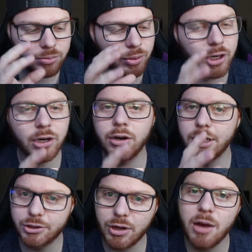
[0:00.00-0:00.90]
Put it on
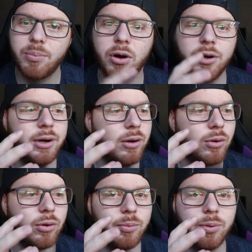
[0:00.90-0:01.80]
a tripod
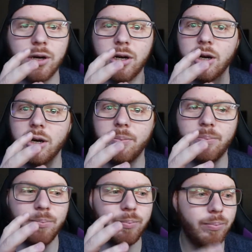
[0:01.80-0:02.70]
or put it on
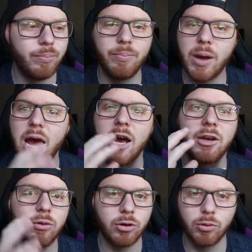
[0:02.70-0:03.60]
a
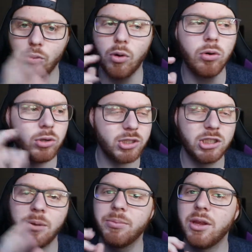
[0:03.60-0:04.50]
bag or a wall or
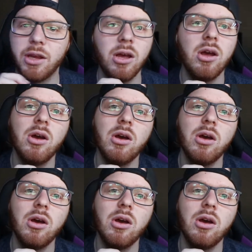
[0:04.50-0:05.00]
something.